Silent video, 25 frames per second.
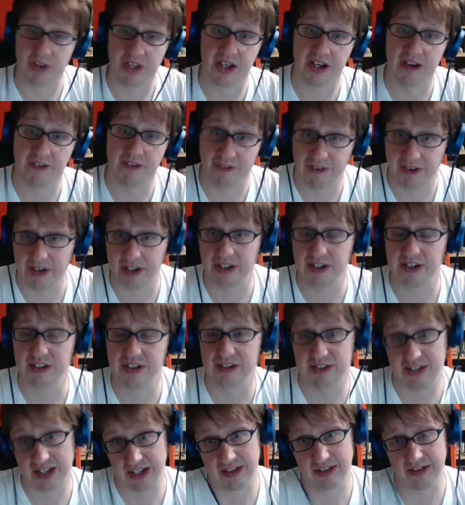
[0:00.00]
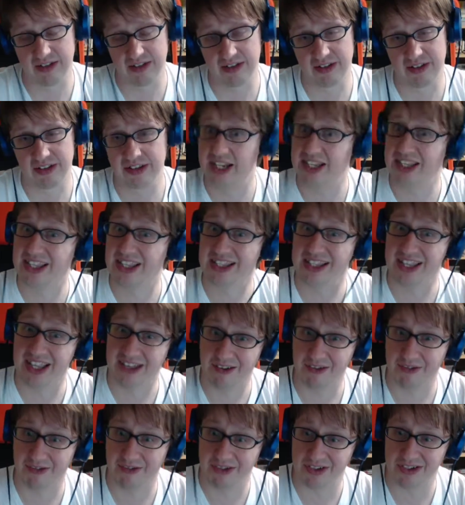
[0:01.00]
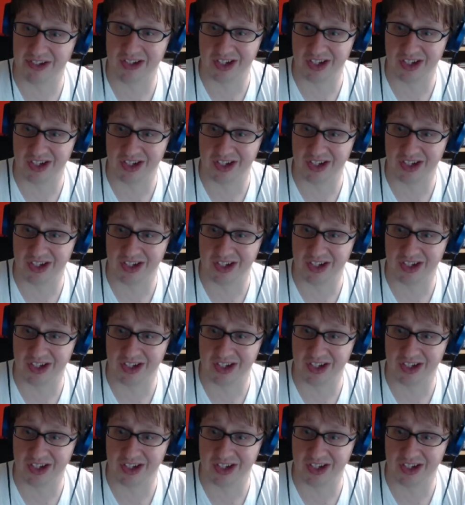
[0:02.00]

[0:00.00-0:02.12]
a fun standard. Because I'd like to have a fun